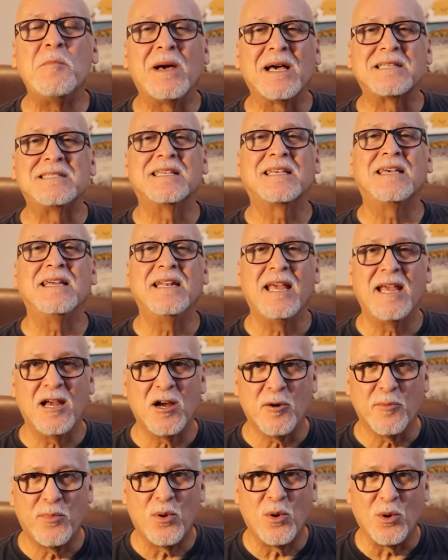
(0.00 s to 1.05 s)
Mexican
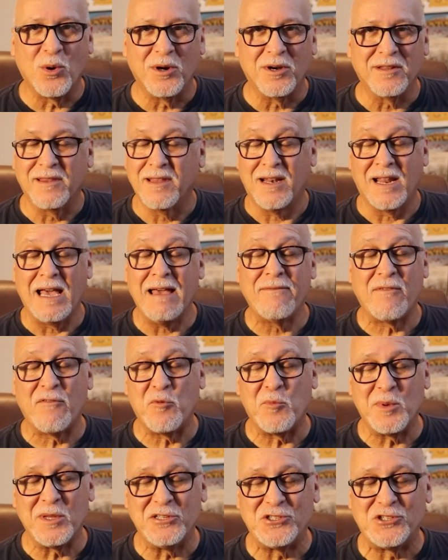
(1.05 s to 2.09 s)
airport that I've ever
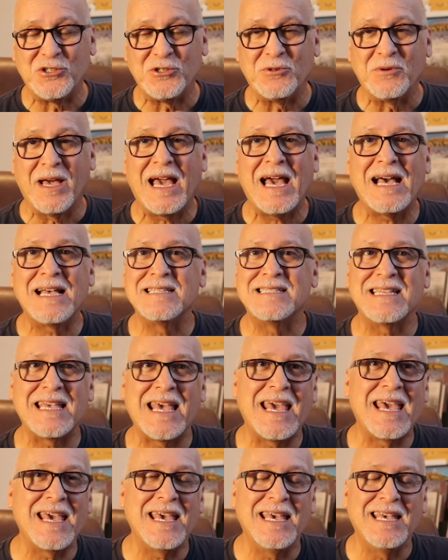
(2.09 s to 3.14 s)
been to has
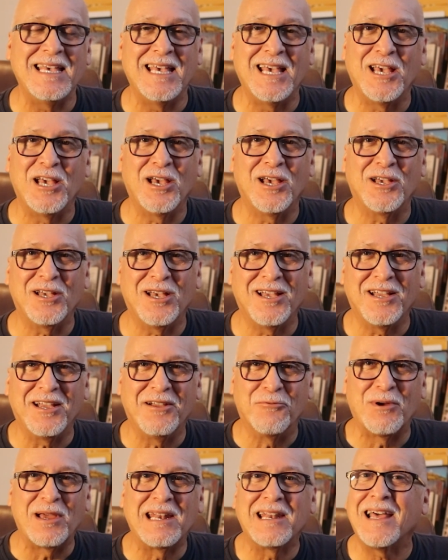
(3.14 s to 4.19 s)
a
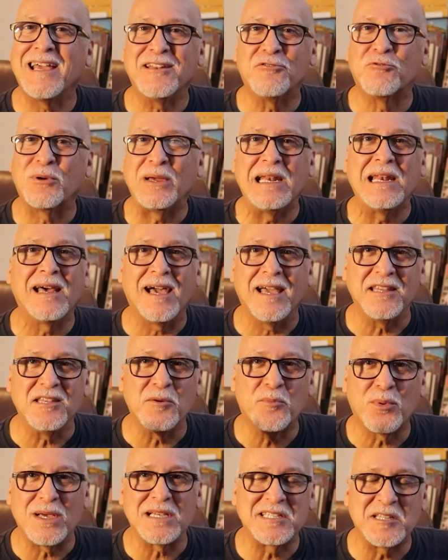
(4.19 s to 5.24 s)
red light, green light. You
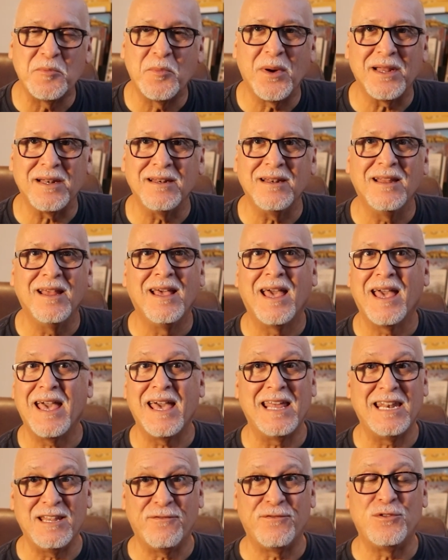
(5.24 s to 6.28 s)
press the button,
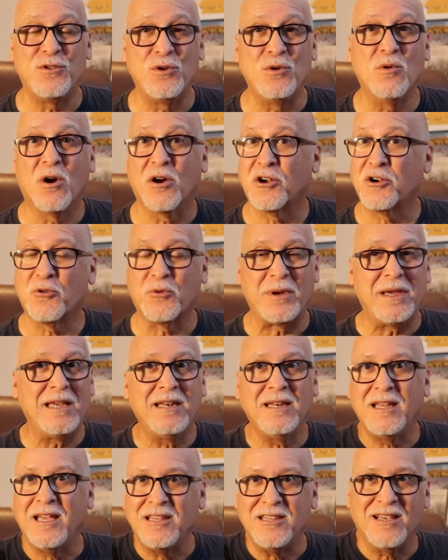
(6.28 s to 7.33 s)
and if you are
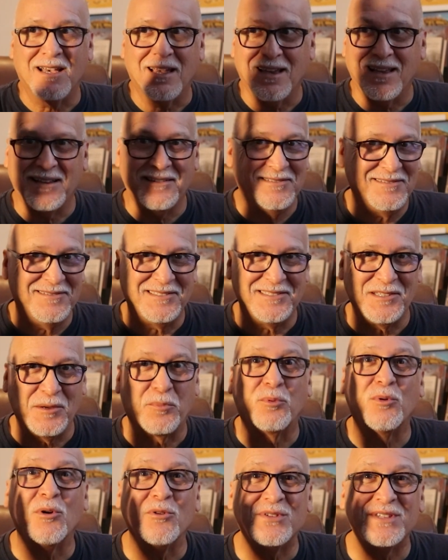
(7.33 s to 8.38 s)
green, you
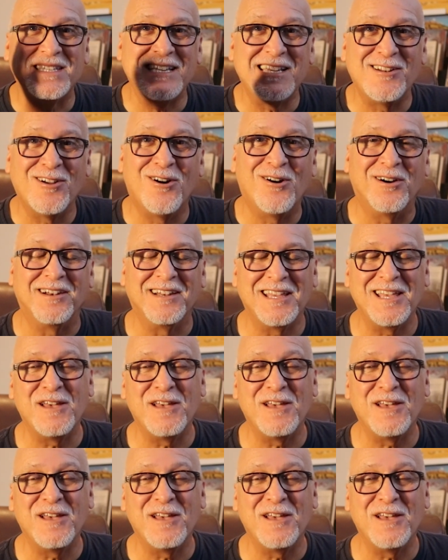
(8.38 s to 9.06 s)
proceed on.